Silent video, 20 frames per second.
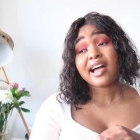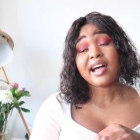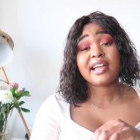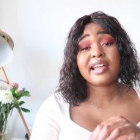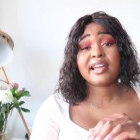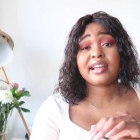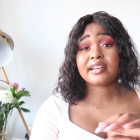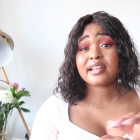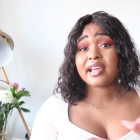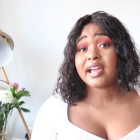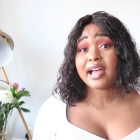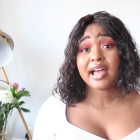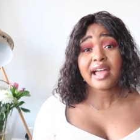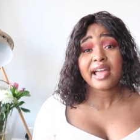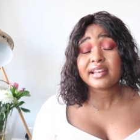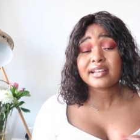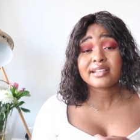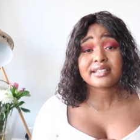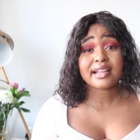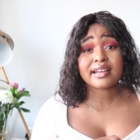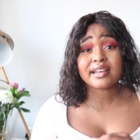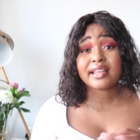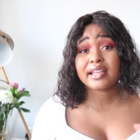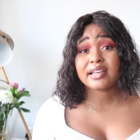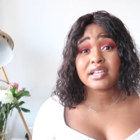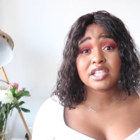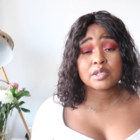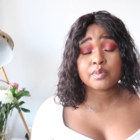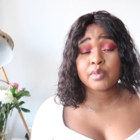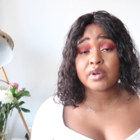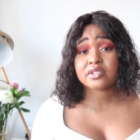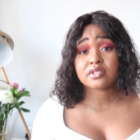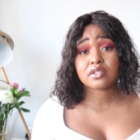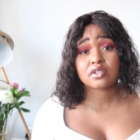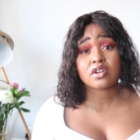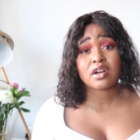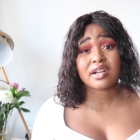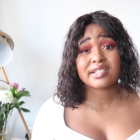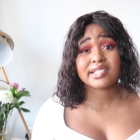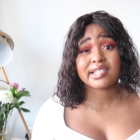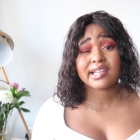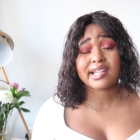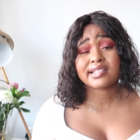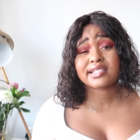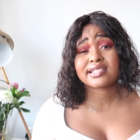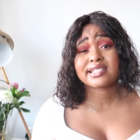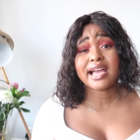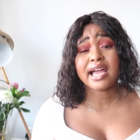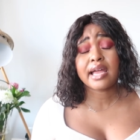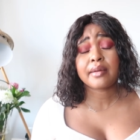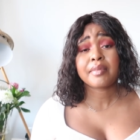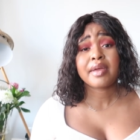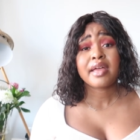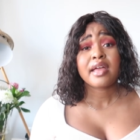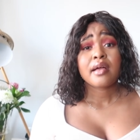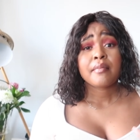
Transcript: I, had, I hadn't done any sponsored content at the time,